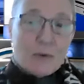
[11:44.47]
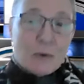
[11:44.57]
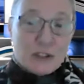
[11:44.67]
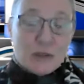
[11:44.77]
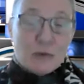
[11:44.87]

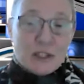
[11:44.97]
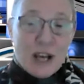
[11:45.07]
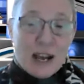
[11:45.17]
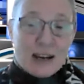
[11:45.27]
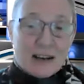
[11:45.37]
Once you
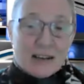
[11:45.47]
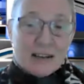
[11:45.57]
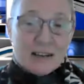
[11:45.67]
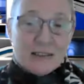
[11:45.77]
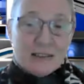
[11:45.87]
retire,
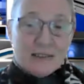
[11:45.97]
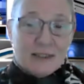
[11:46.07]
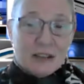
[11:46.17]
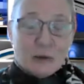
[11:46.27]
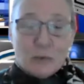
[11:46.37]

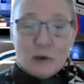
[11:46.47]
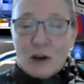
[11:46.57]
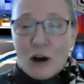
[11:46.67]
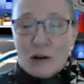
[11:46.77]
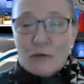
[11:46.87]
you
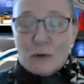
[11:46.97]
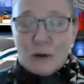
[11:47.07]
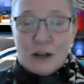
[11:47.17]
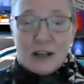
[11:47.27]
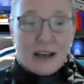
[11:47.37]
work hard
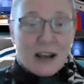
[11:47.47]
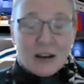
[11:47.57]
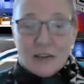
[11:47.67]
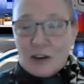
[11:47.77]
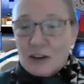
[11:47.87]
for it, now
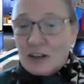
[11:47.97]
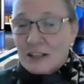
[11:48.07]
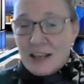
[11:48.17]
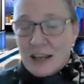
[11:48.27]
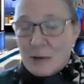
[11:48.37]
they're going to
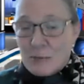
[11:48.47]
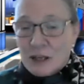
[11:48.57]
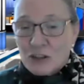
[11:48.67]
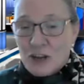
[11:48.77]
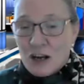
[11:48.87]
take a
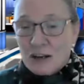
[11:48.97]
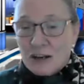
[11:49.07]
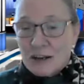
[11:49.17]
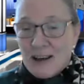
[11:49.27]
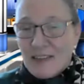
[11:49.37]
big chunk.
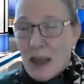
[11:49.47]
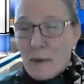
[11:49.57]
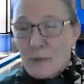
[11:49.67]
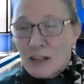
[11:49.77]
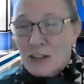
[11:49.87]
And
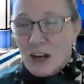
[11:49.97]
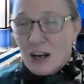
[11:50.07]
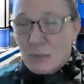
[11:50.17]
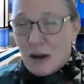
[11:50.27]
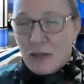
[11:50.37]
that big
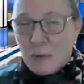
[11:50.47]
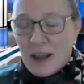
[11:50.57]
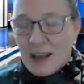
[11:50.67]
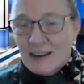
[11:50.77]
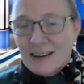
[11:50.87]
chunk, by the
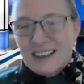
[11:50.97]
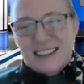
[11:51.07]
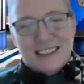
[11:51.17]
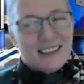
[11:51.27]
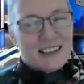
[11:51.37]
way,
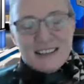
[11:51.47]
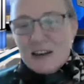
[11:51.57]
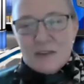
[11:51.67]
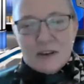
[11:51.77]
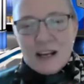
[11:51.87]
isn't
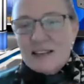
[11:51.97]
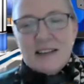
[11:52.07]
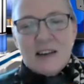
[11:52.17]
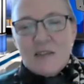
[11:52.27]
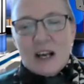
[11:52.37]

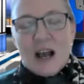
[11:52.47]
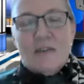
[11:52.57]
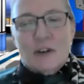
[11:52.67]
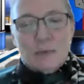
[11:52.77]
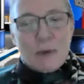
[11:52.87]
even
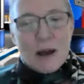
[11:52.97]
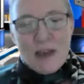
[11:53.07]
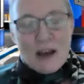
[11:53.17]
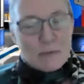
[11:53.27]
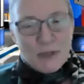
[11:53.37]
covered by
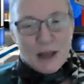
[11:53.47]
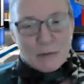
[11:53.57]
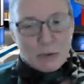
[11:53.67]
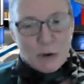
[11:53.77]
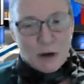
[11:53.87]
that
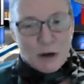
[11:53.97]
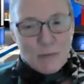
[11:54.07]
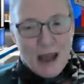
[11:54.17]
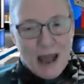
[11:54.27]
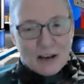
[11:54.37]
employer
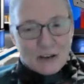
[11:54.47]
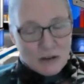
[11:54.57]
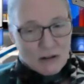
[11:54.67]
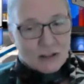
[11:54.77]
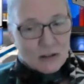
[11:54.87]
match.
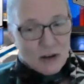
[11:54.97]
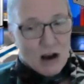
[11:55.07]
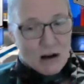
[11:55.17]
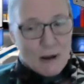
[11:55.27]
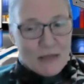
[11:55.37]
So let's
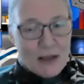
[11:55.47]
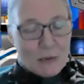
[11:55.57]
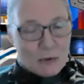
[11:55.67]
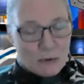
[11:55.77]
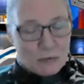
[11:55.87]
talk about that.
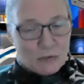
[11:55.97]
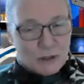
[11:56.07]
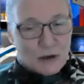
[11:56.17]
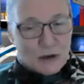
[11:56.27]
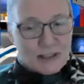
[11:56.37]
Well,
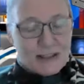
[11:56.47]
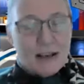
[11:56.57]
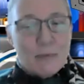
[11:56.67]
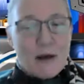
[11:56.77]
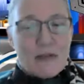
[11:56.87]
let's
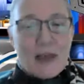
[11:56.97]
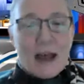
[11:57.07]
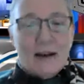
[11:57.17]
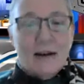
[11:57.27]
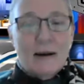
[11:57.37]
think about
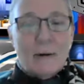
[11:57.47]
that.